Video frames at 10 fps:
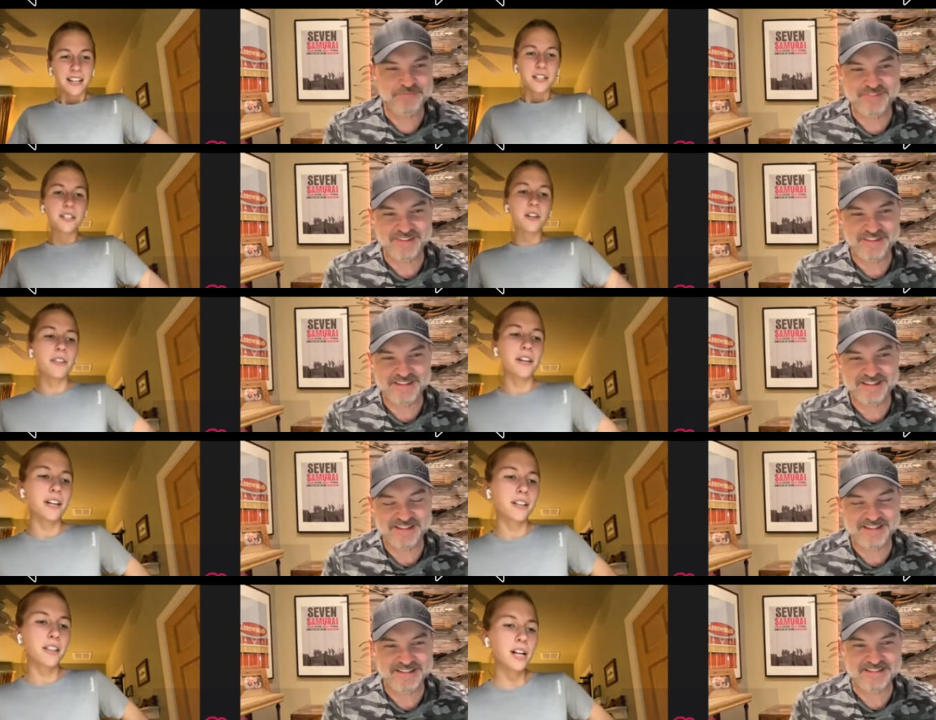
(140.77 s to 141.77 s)
Speaker 1: So the
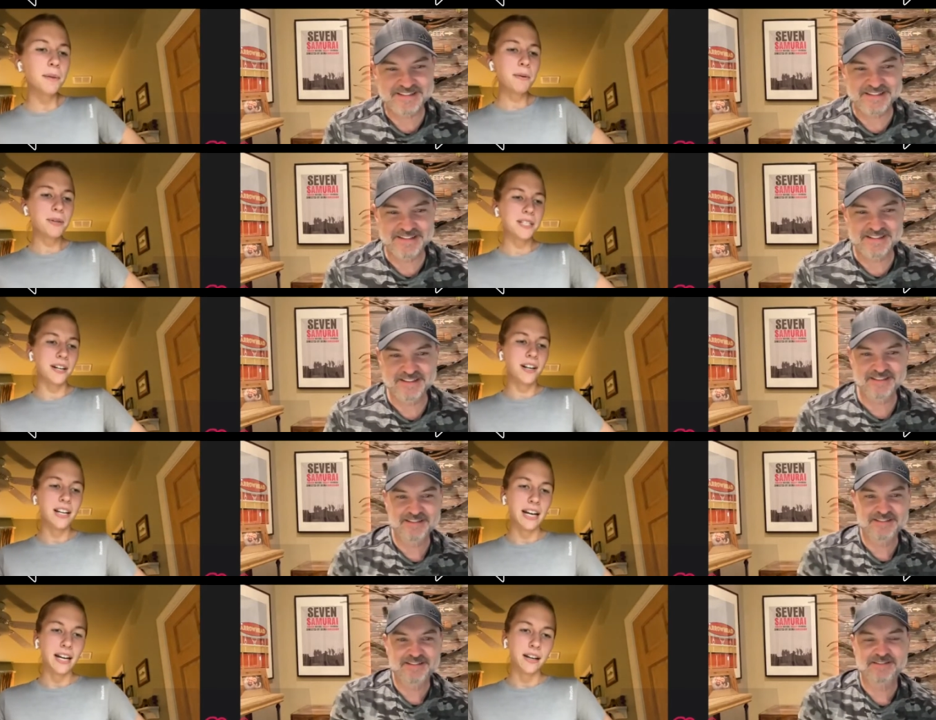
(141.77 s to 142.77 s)
club that we started
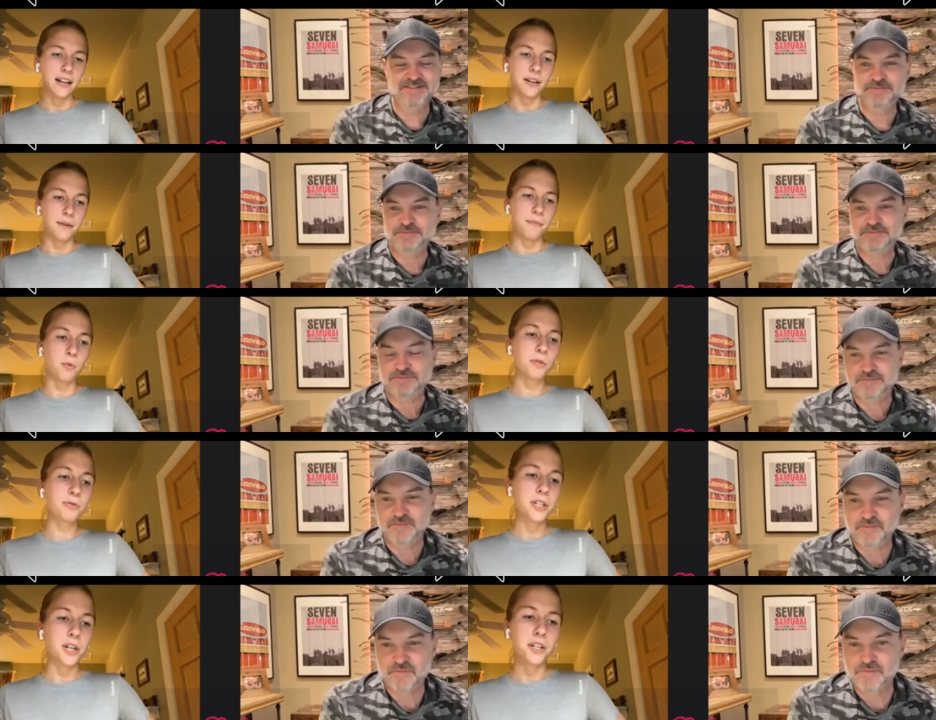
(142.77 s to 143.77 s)
at, um, Wolf
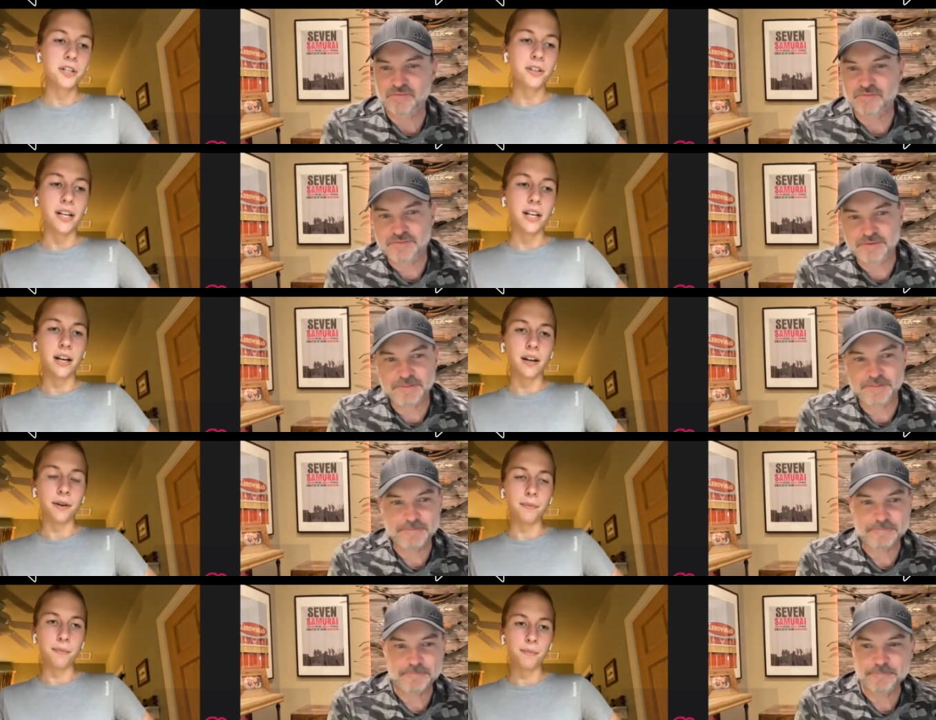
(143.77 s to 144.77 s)
Ridge Archery,
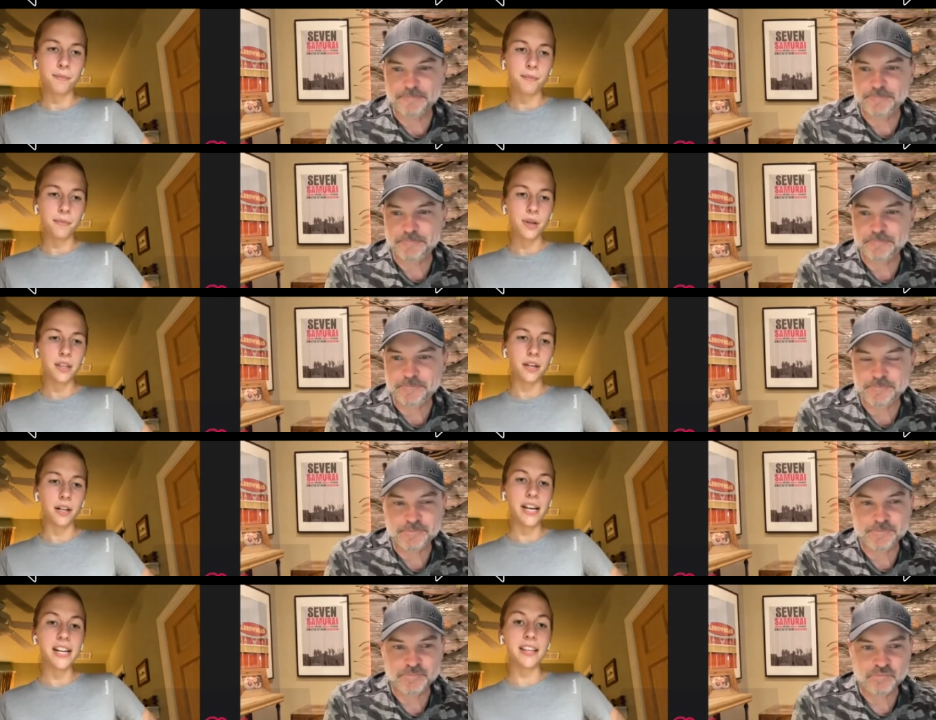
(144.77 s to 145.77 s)
um, the
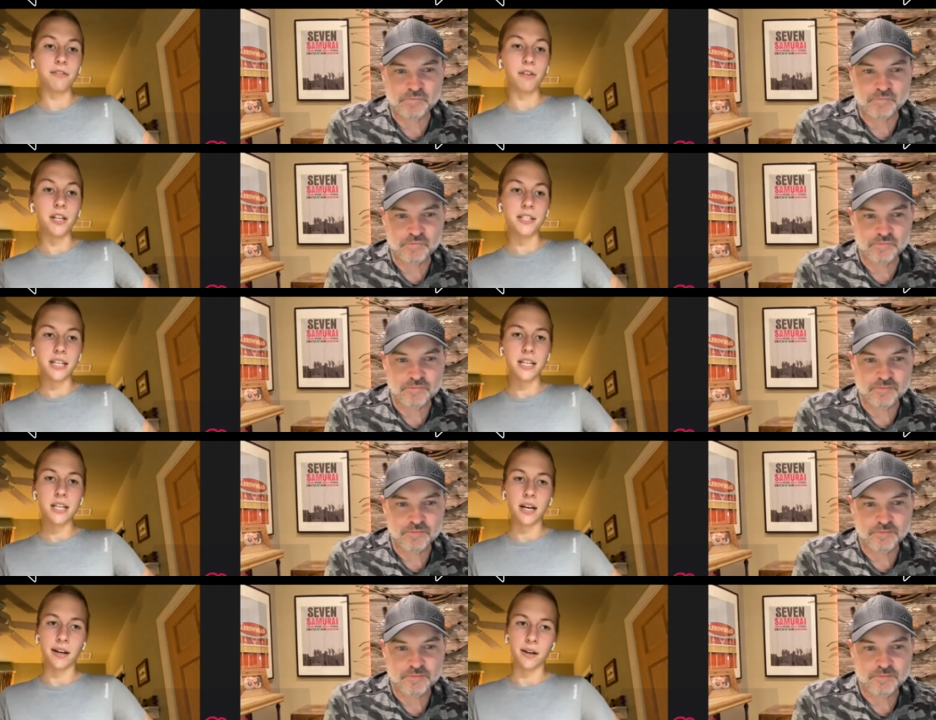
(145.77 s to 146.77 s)
lady that runs it,
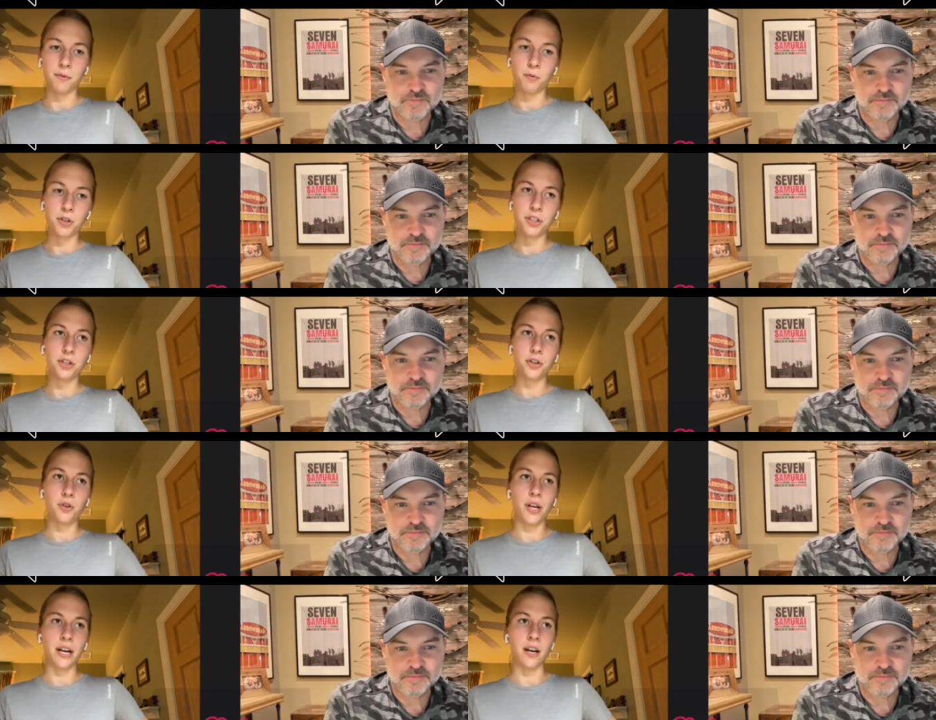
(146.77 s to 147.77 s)
uh, we used to shoot
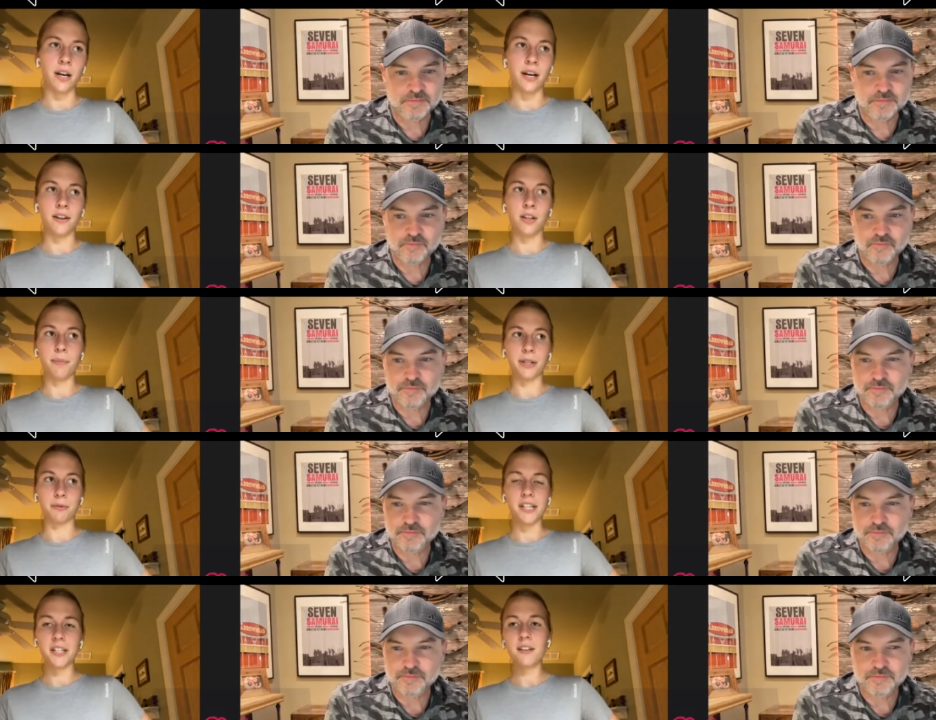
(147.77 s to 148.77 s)
uh, Olympic
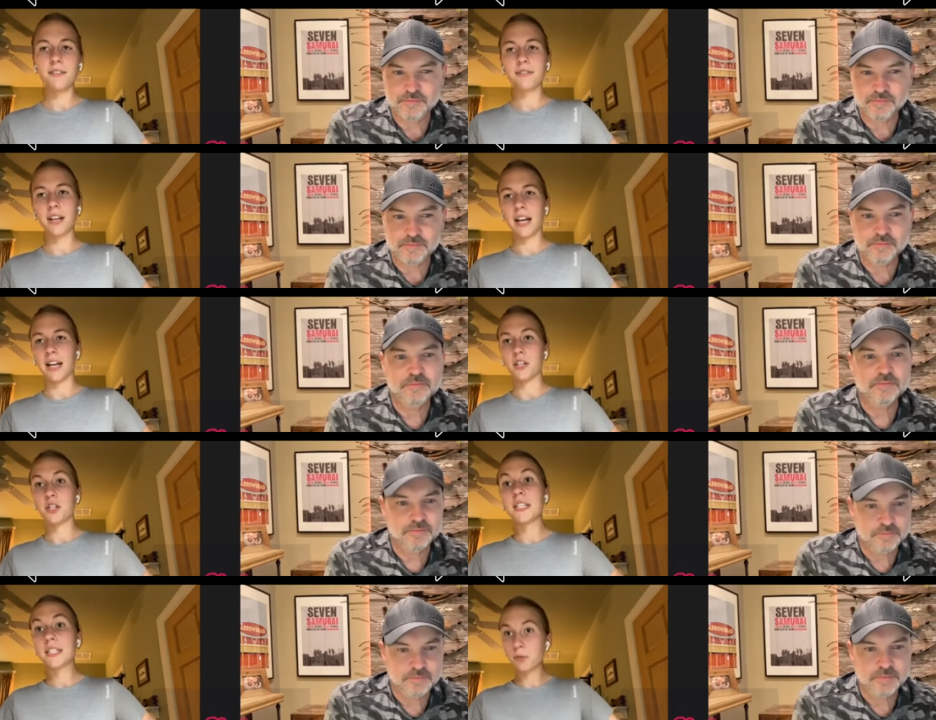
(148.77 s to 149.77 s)
recurve, and
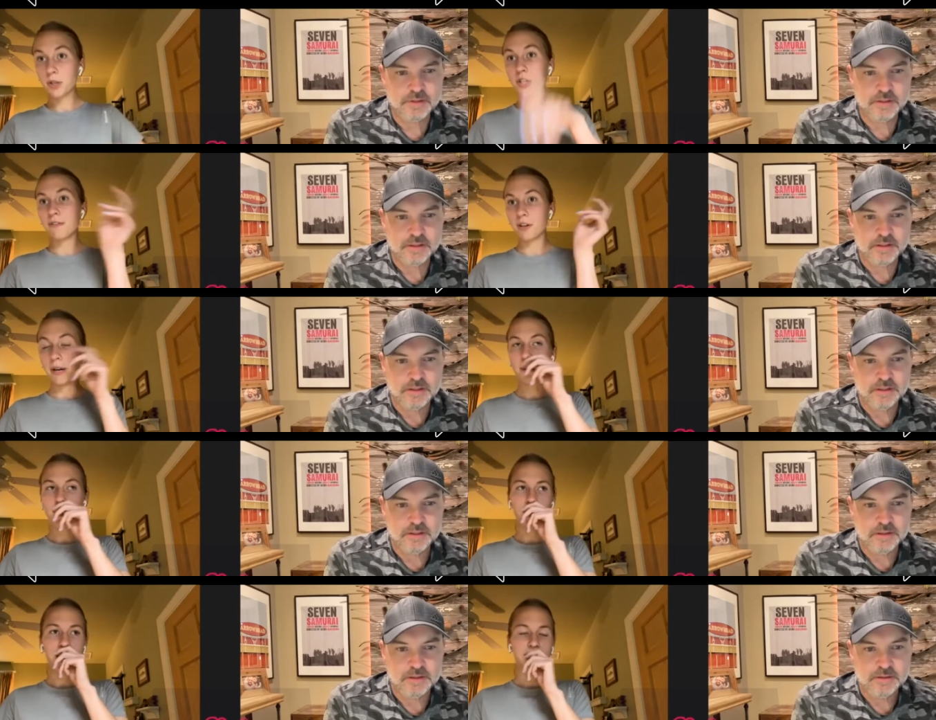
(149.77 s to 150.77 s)
she switched over to bear bow
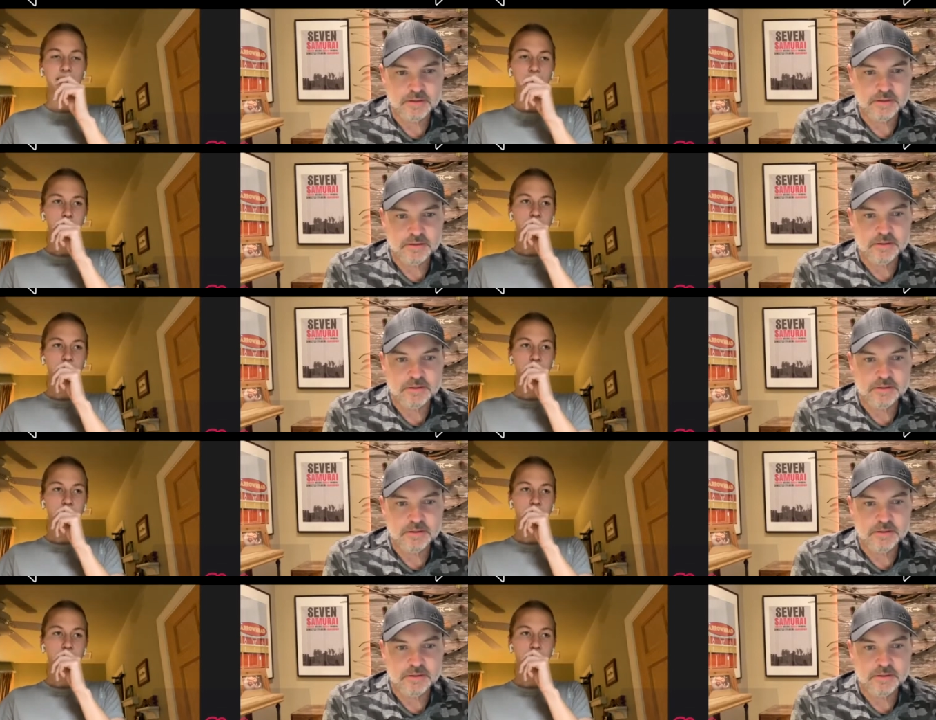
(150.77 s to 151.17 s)
recently. She